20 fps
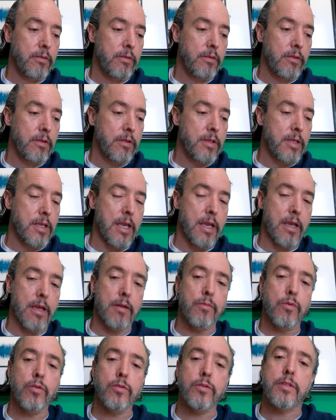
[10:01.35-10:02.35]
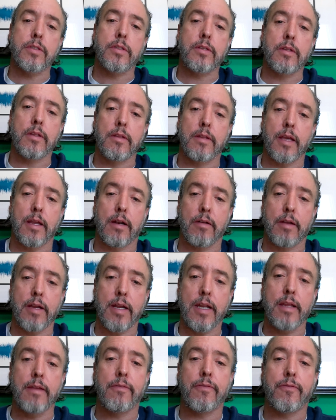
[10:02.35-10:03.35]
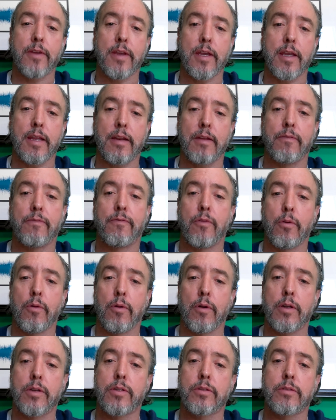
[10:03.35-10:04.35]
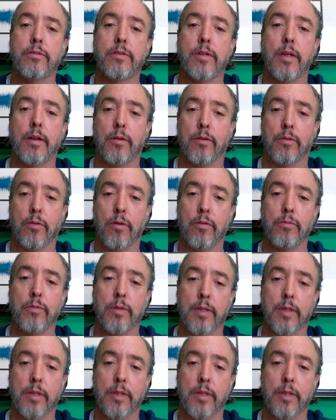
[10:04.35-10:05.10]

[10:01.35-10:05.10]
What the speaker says: the animals that are eating feed and forage that are grown with